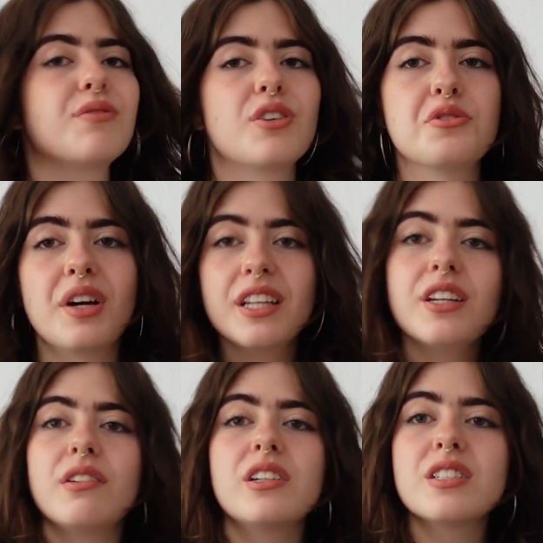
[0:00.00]
for 20
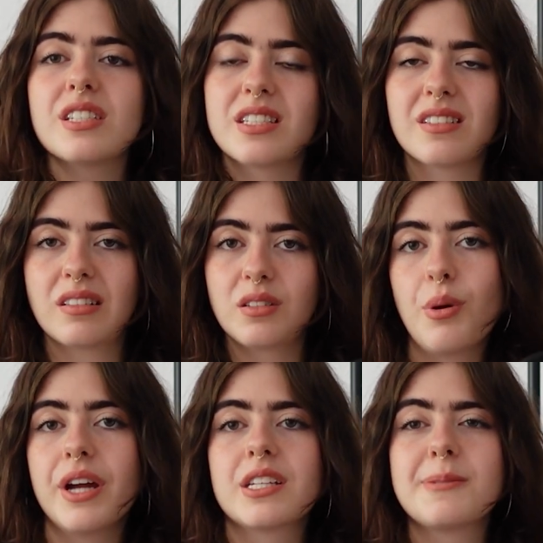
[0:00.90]
euros is
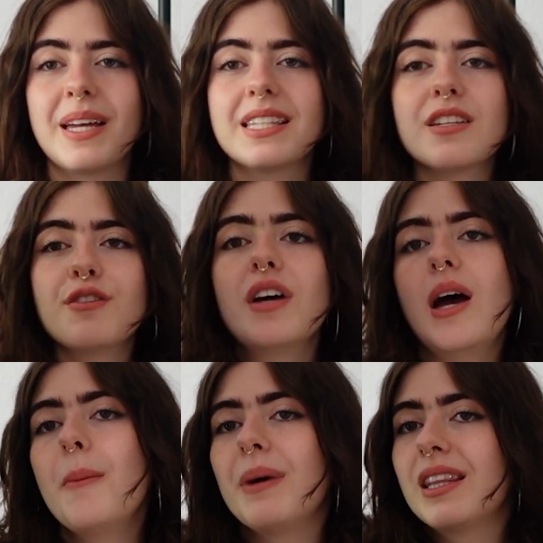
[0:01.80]
quite expensive,
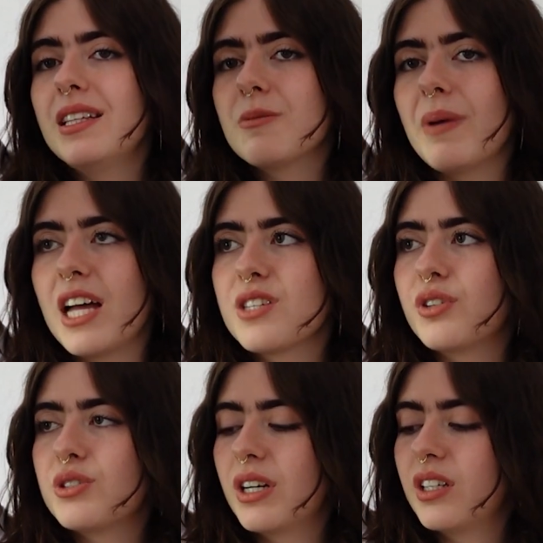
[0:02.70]
but these pants
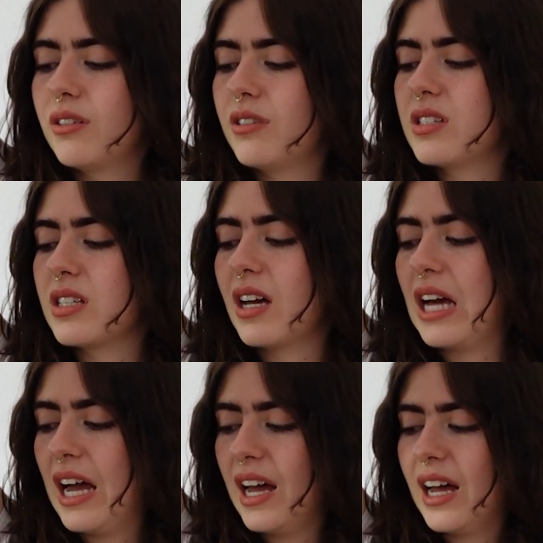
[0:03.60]
for 20 euros
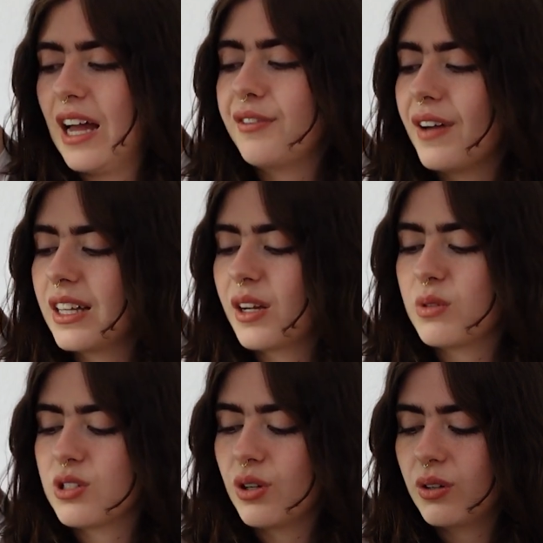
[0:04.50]
I felt like
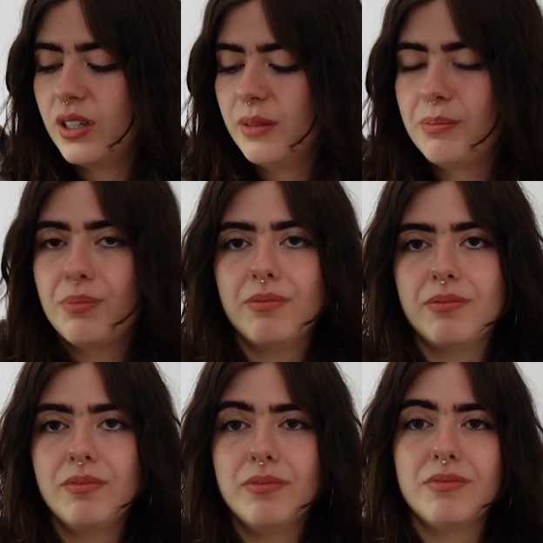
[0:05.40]

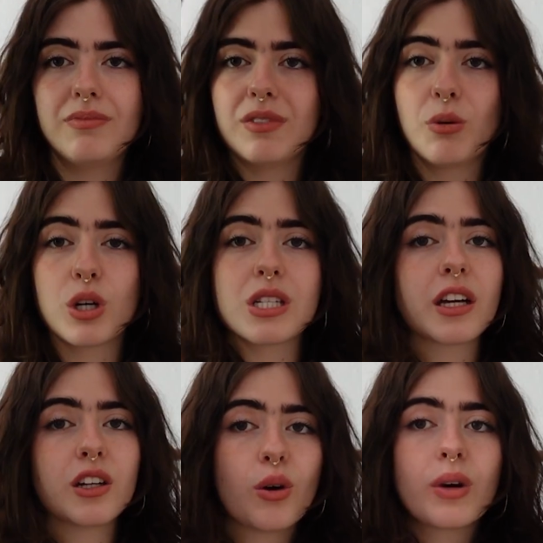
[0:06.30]
was
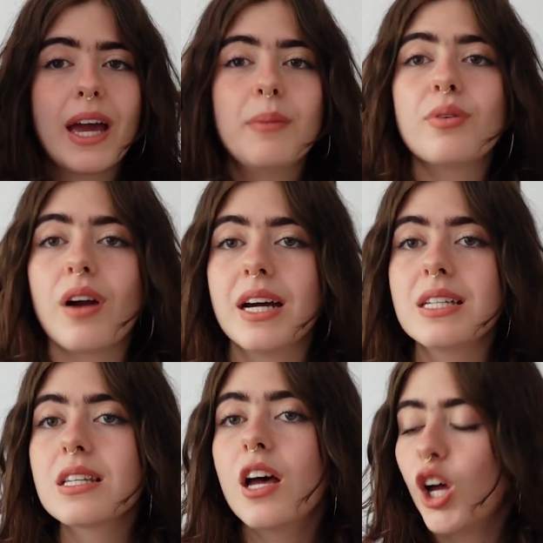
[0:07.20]
like an okay
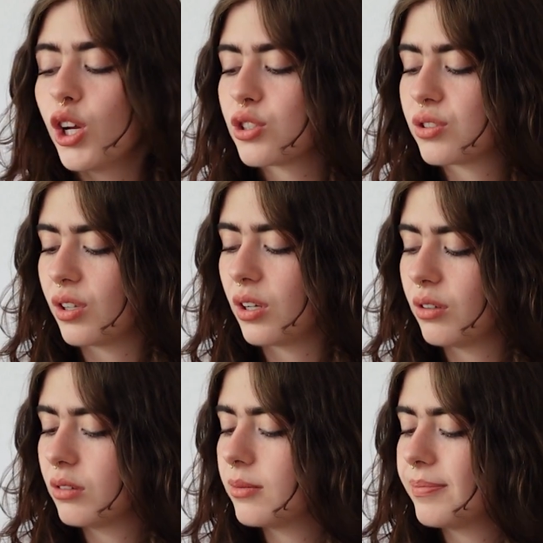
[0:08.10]
price.
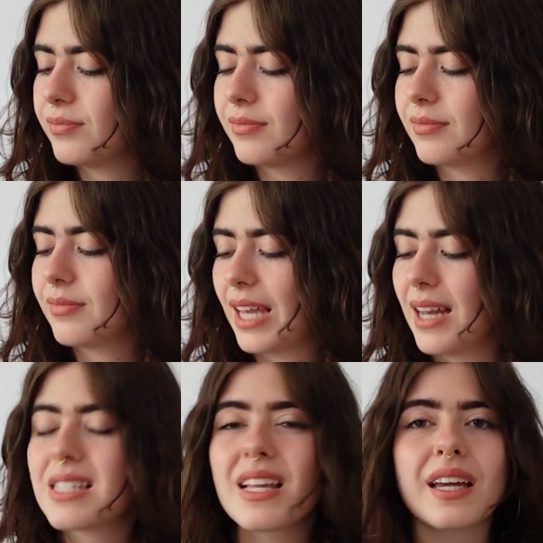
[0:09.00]
So yeah,
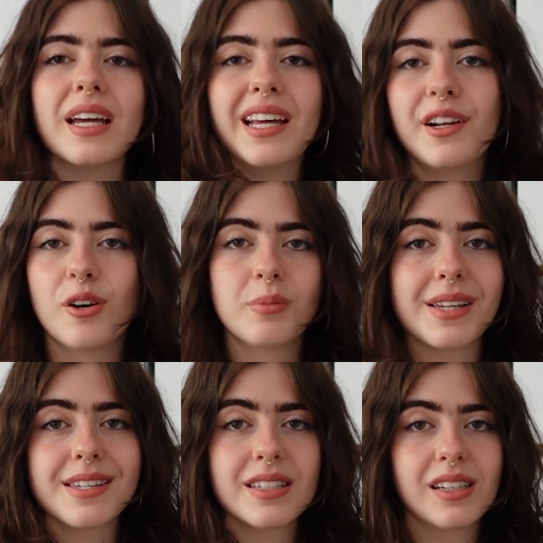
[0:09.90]
it's like a hit or
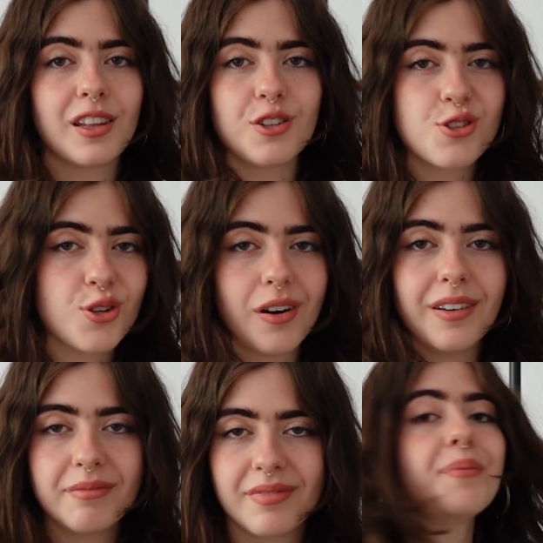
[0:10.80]
miss in the
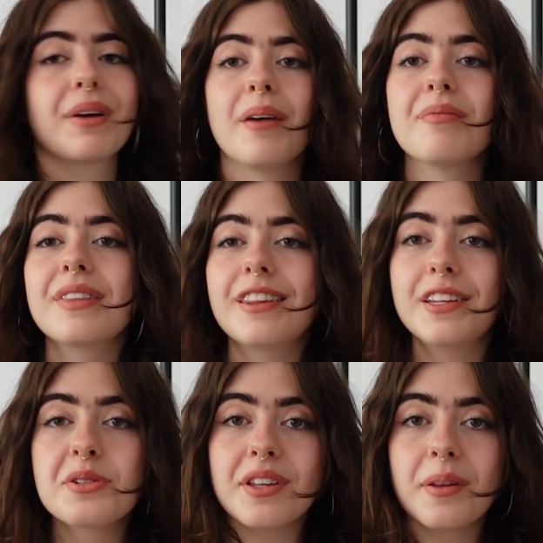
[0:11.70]
store. But yeah,
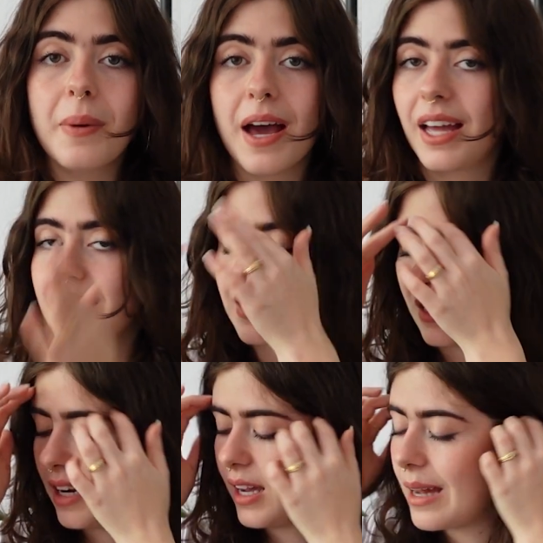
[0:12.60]
these are the pants
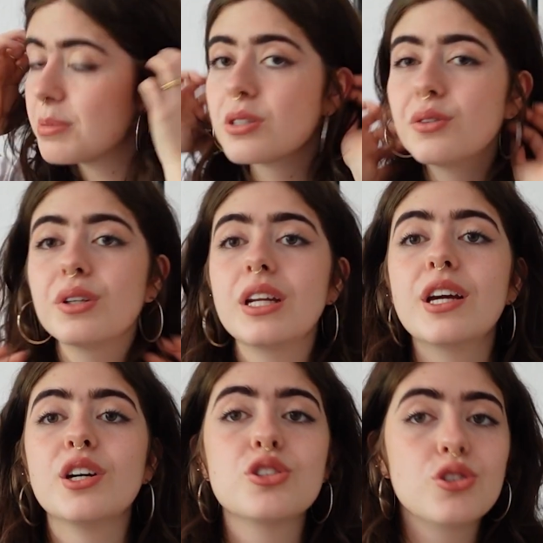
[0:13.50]
that I
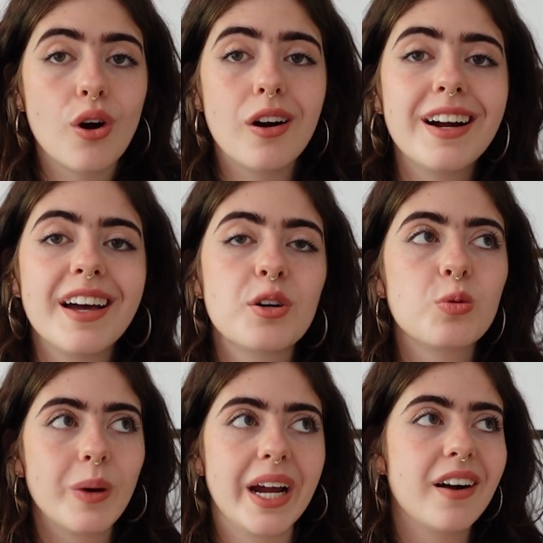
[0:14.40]
absolutely adore
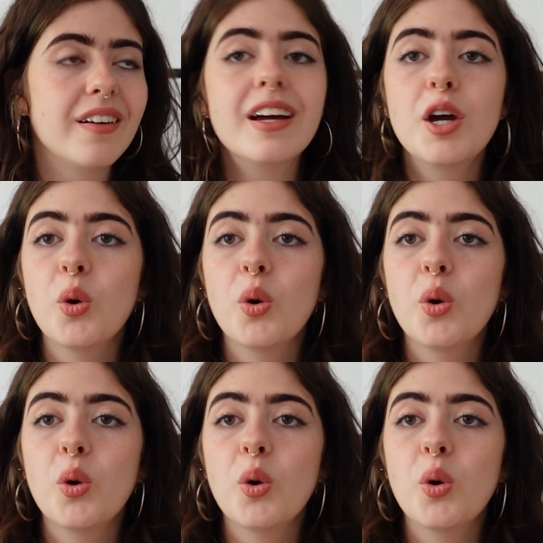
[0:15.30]
and wear